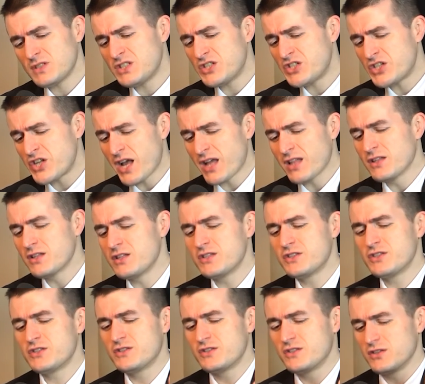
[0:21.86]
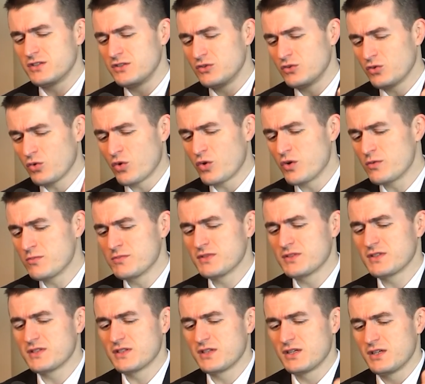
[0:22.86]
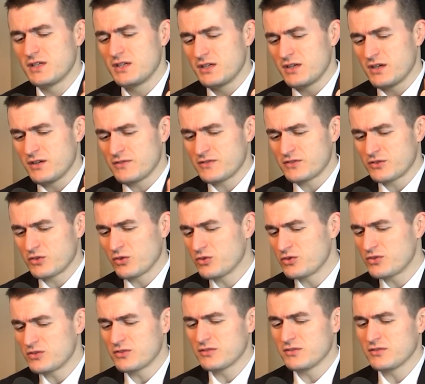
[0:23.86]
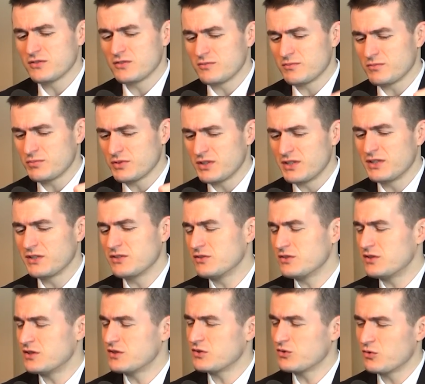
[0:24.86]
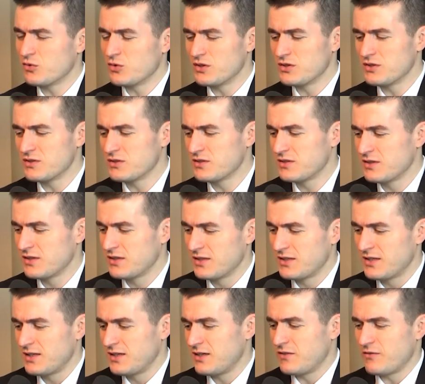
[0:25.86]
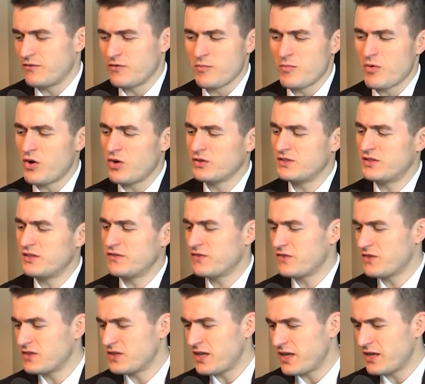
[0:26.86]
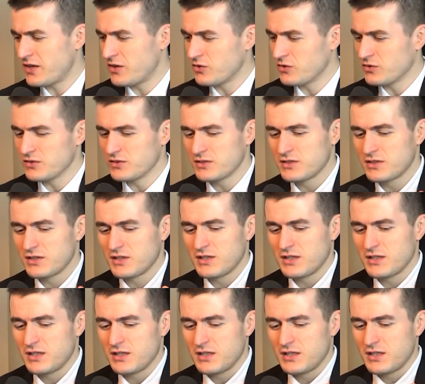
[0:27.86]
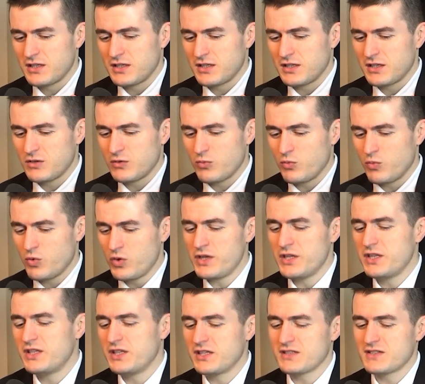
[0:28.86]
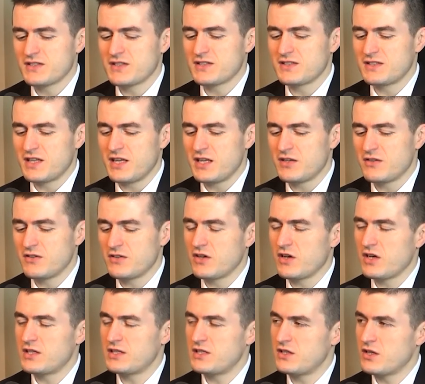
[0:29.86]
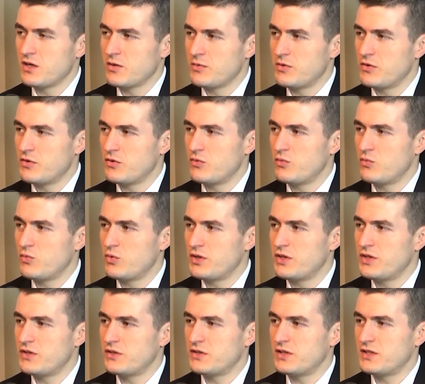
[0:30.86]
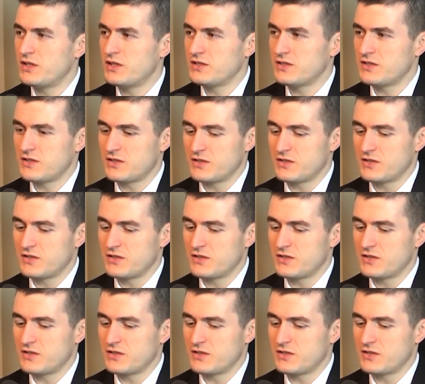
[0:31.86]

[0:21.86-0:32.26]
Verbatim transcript: challenge the norms of social and political discourse from all different angles. Right what do you think is the state of the IDW? What do you think is